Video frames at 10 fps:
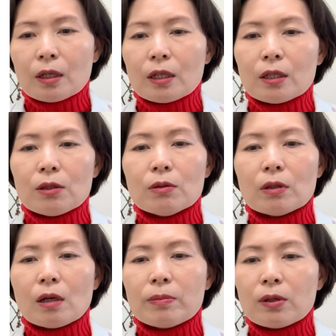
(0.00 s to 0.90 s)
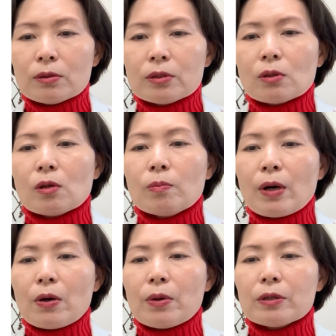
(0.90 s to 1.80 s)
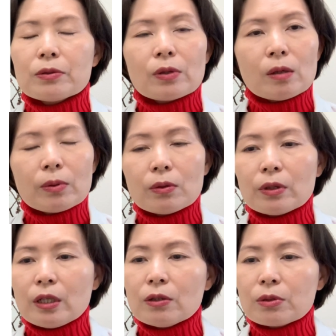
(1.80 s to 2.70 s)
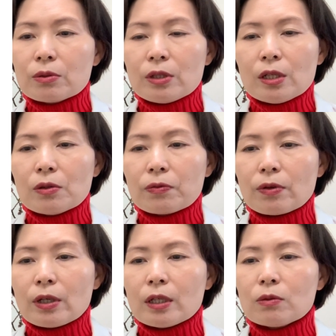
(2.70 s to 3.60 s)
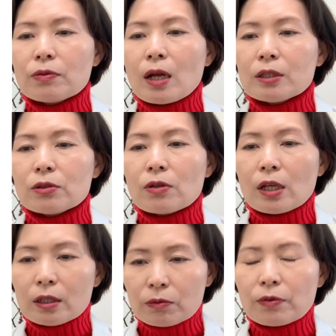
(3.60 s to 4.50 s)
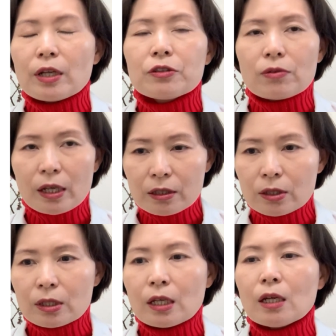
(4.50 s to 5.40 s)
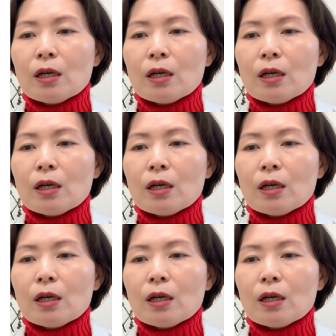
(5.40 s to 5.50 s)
And you have lots of bowel trouble, including flatulence,